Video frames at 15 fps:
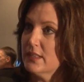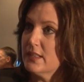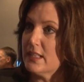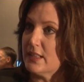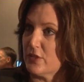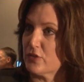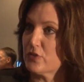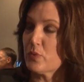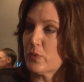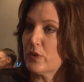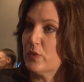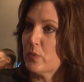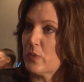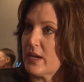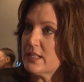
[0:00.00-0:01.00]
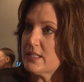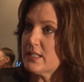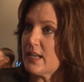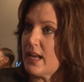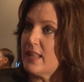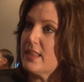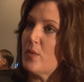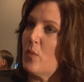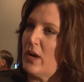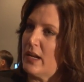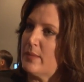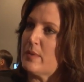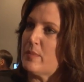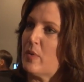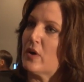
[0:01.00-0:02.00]
that there's a real risk, and they
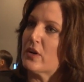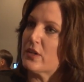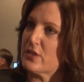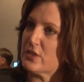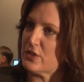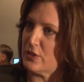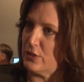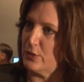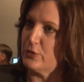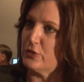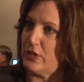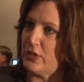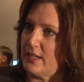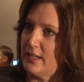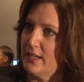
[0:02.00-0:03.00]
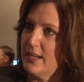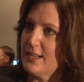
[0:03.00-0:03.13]
want to be part of the solution.